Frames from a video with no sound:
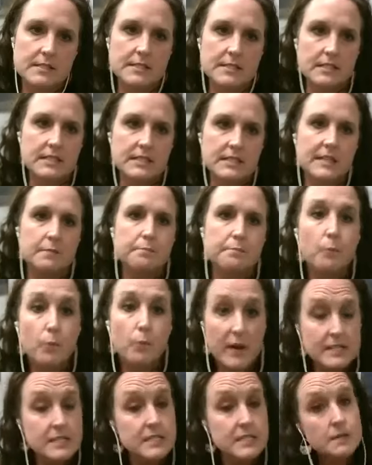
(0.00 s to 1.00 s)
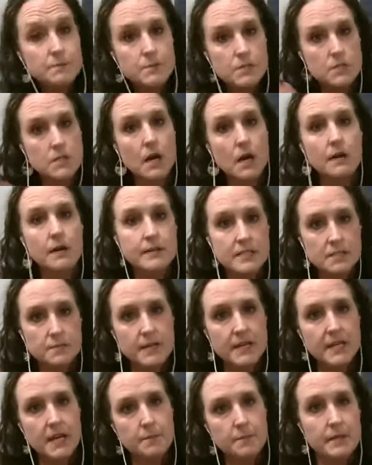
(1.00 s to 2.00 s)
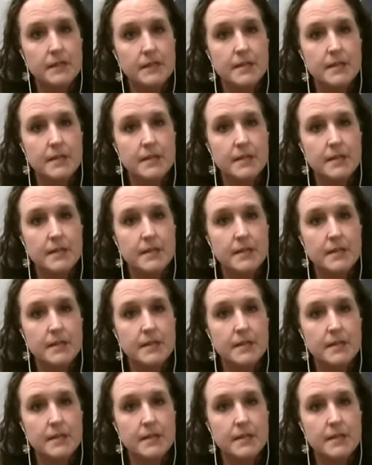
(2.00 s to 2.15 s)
sixteen, when teams started to become a